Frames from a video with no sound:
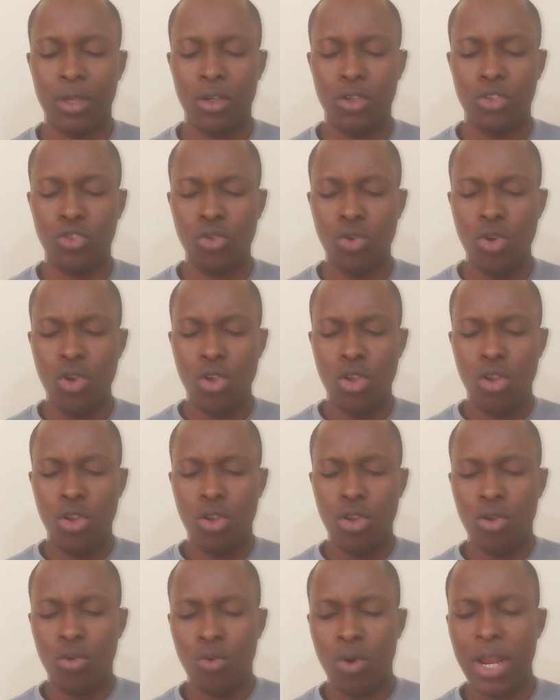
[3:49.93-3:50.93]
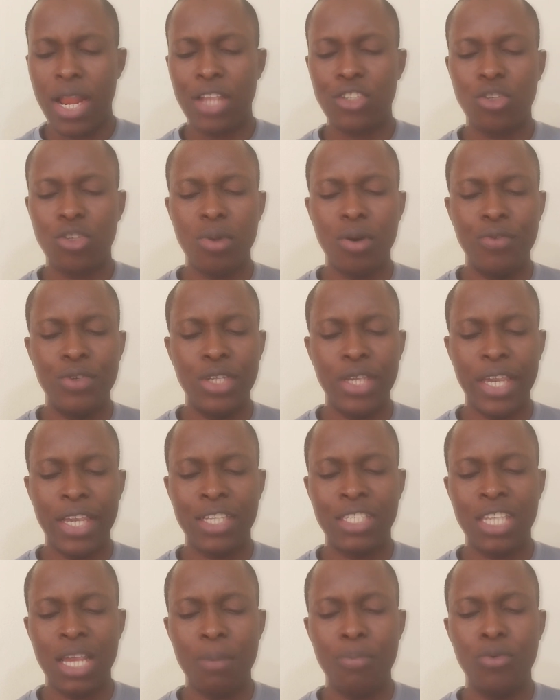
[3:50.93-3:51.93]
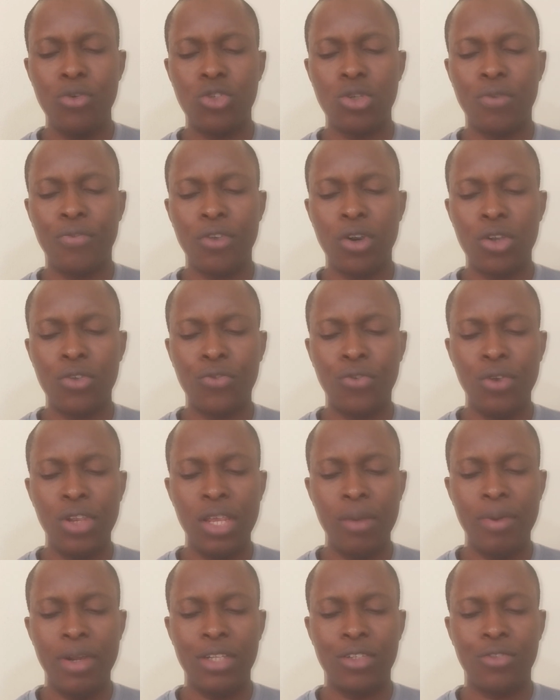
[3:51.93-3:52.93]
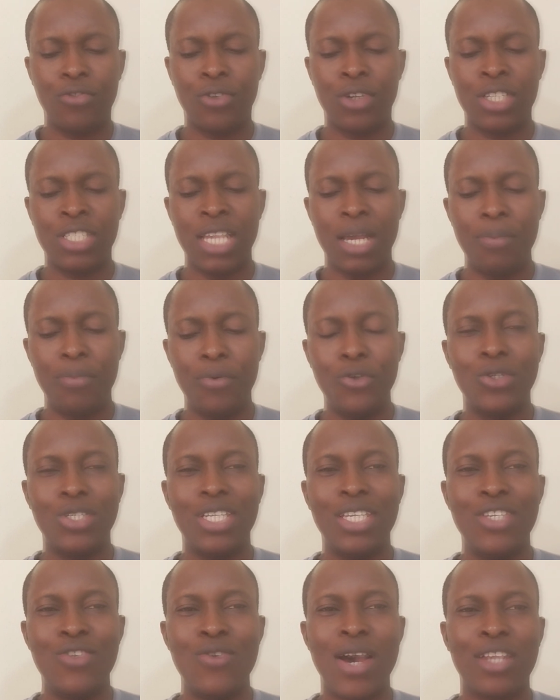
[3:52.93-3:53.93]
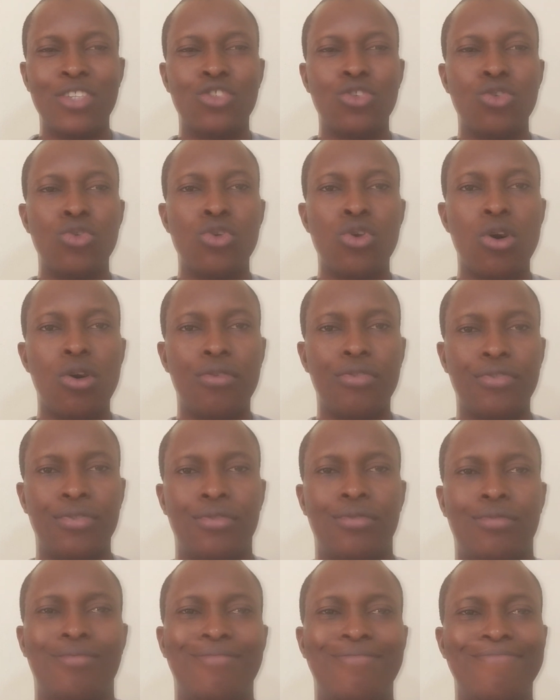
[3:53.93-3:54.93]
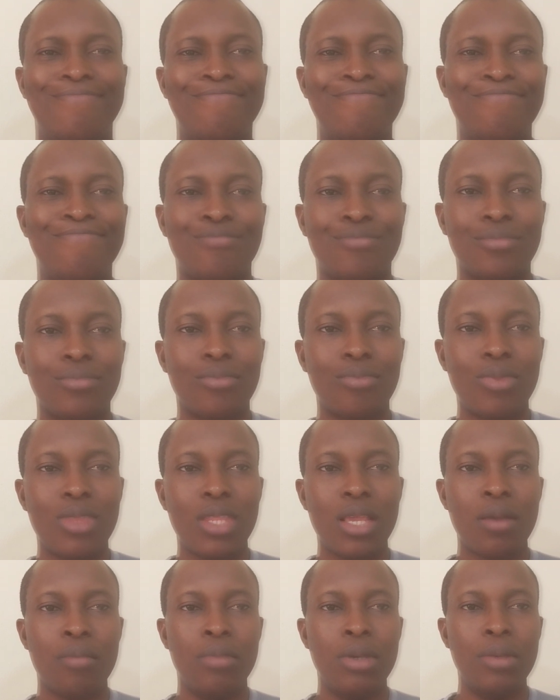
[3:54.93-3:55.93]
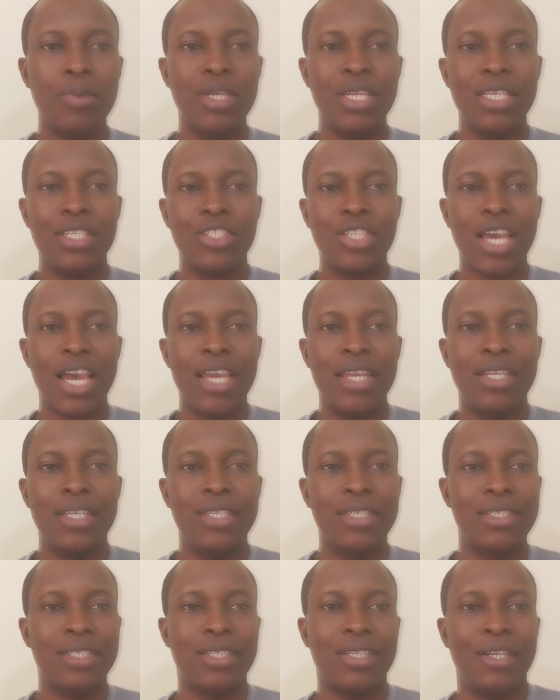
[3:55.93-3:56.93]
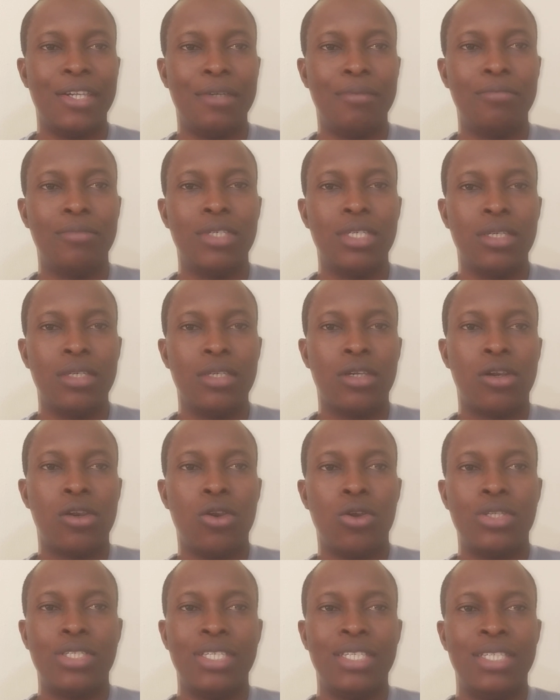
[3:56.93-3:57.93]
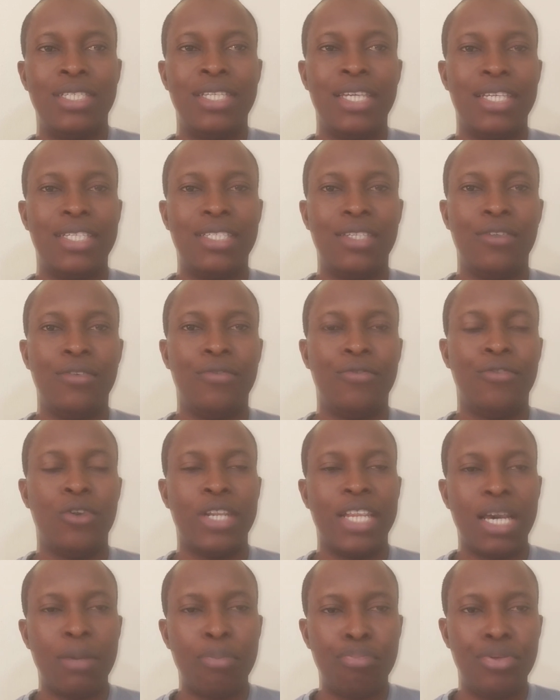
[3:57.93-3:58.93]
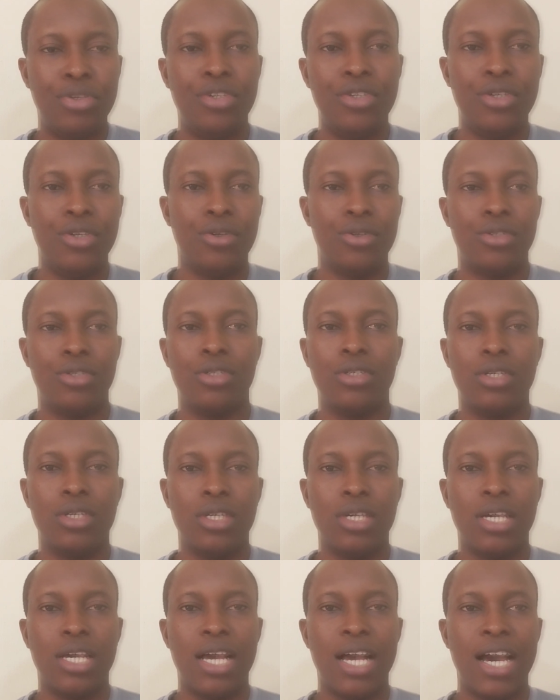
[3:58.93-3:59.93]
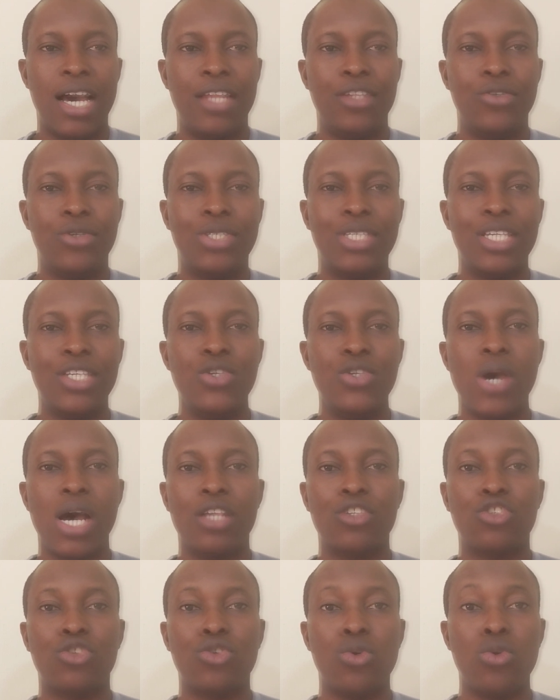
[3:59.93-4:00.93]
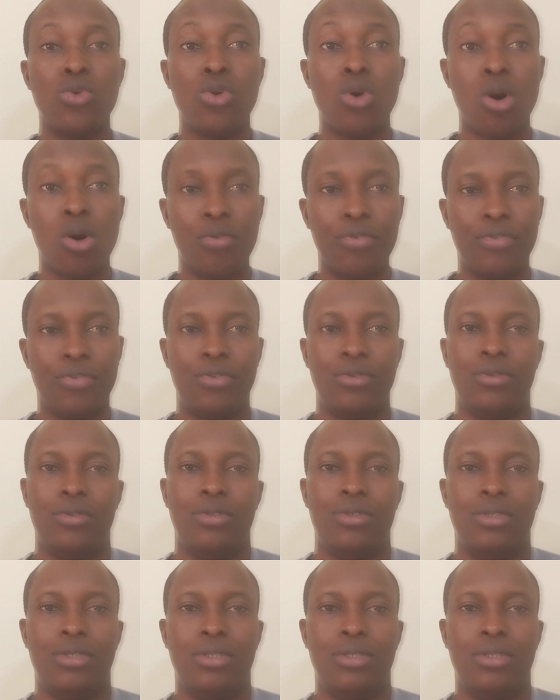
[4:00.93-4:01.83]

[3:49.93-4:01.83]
So what are some of the examples of hurtful labels? For example, you say you are so rough. Maybe the child is cloth is dirty for that period, and you say you are so rough.